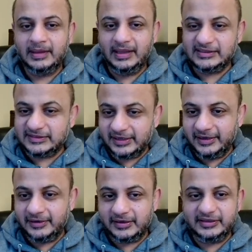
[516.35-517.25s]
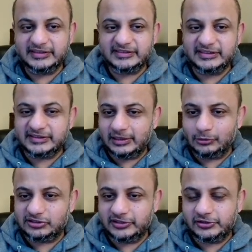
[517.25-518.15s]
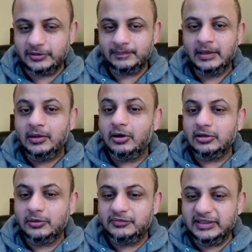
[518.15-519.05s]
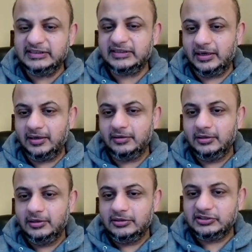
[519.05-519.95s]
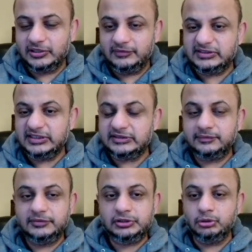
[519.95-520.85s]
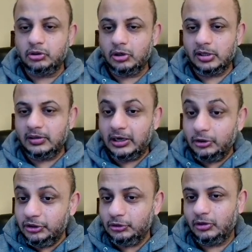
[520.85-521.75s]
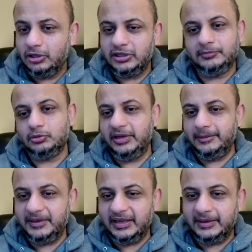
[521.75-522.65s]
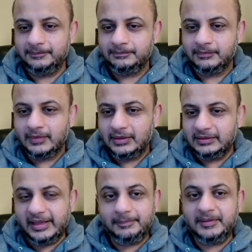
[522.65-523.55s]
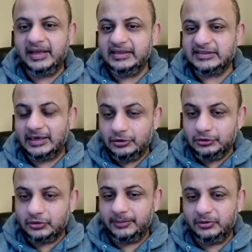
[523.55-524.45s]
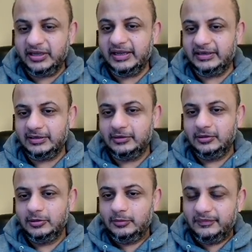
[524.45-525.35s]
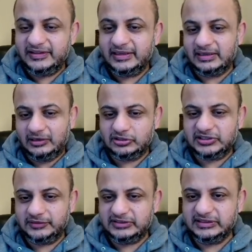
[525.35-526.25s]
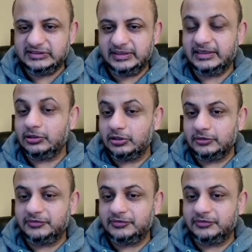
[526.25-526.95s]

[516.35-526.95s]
S3, Kinesis, CloudSearch, all of these are services which you call. How do you call them? Through API. API is how you communicate with the cloud services. And a lot of